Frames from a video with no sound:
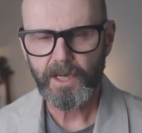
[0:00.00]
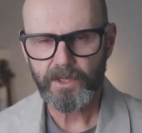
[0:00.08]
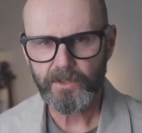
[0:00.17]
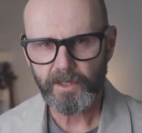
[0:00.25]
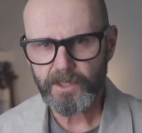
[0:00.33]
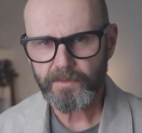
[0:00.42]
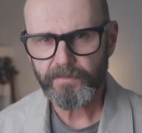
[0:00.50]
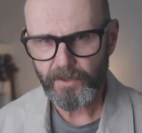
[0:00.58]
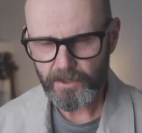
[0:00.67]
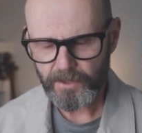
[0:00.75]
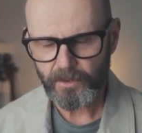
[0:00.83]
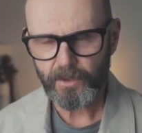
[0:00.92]
So let's
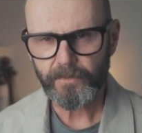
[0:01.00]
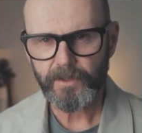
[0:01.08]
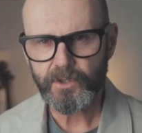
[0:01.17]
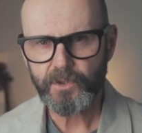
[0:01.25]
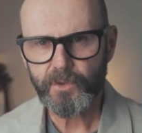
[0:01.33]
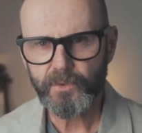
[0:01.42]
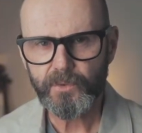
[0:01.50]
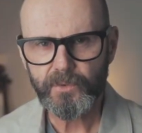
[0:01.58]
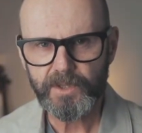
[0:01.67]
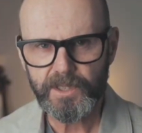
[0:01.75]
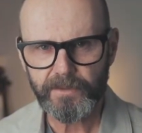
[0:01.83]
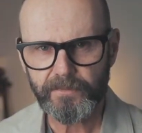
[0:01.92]
first look at the two
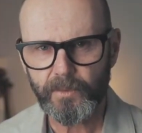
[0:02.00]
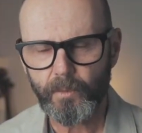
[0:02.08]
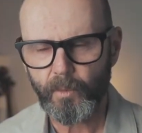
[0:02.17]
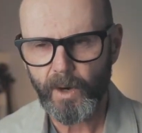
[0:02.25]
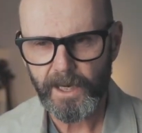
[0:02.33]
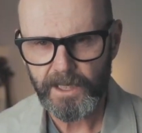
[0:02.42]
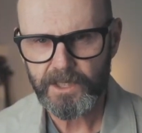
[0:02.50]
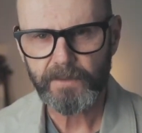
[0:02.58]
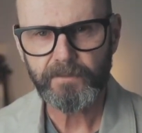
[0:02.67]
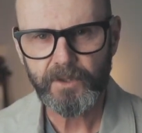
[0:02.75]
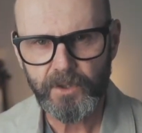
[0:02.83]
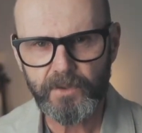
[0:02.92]
different ways
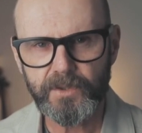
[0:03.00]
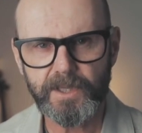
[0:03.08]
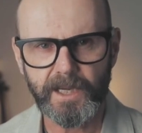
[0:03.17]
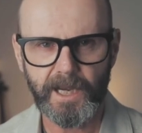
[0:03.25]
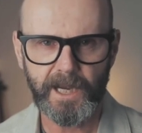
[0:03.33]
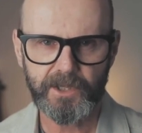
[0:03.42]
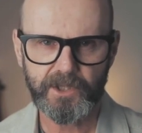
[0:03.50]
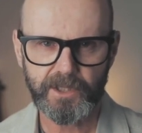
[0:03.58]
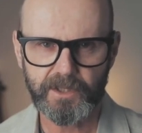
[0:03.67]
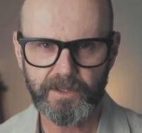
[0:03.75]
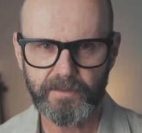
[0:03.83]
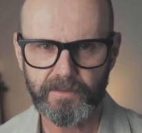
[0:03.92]
of using
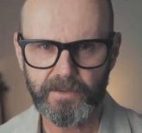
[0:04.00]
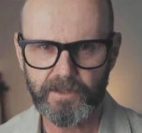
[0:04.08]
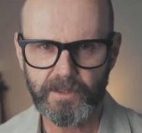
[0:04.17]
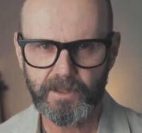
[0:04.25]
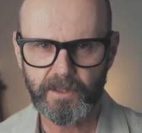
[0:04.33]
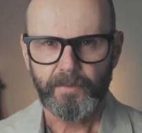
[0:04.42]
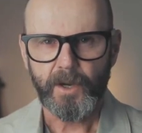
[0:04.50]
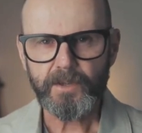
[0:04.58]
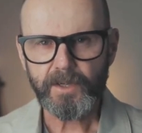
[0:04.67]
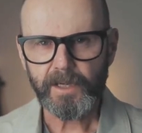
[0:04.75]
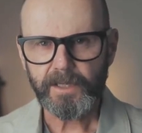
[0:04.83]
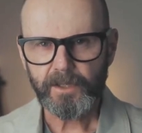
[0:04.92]
adjectives.
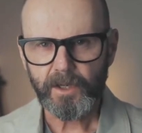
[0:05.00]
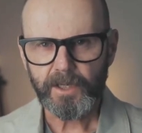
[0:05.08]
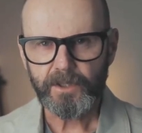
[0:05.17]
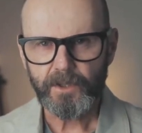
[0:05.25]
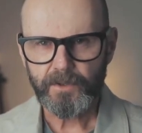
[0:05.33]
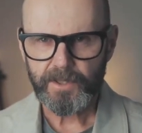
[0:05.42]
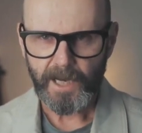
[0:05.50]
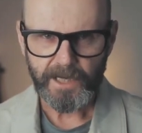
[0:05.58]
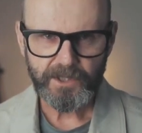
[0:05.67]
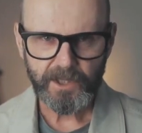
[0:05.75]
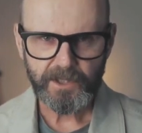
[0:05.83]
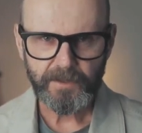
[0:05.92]
Firstly, you can use
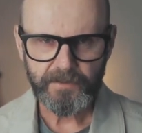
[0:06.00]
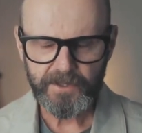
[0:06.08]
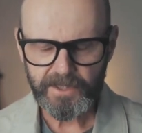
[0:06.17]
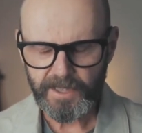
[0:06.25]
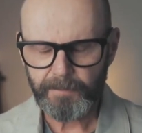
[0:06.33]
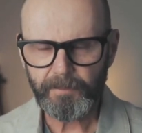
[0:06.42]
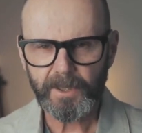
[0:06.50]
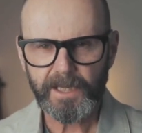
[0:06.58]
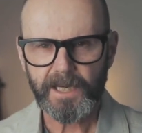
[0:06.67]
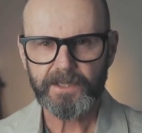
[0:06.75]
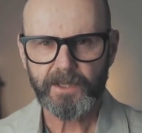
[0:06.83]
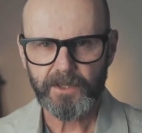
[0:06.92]
adjectives simply
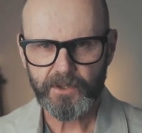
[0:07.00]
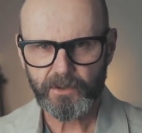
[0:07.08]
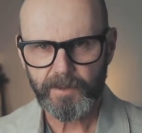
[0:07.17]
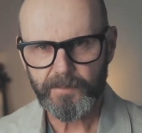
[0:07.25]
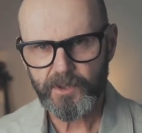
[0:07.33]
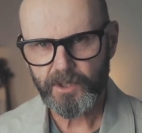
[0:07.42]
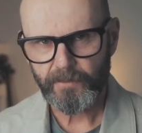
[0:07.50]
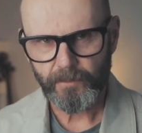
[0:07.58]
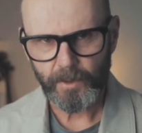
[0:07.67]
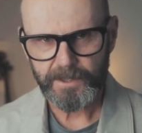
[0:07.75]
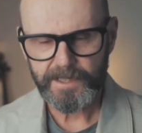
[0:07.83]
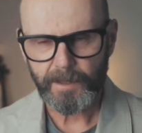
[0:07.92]
as a description of
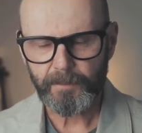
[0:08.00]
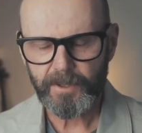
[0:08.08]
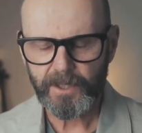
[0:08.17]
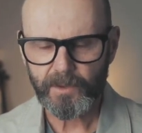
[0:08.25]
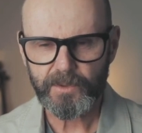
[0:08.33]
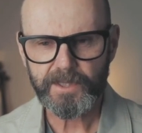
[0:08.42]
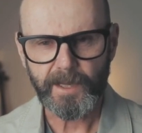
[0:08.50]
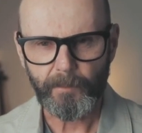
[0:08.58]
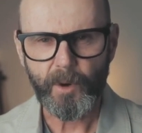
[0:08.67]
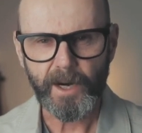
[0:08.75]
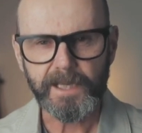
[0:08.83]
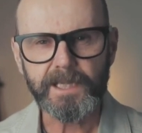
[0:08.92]
what something or
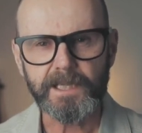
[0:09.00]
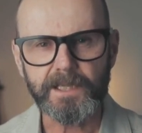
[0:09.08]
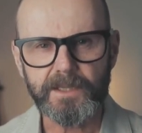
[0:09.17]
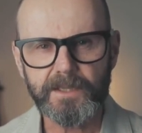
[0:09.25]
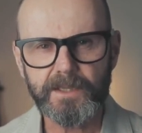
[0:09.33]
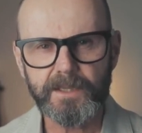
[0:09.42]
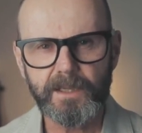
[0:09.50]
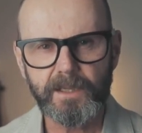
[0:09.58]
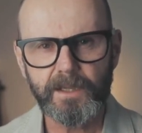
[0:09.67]
someone is.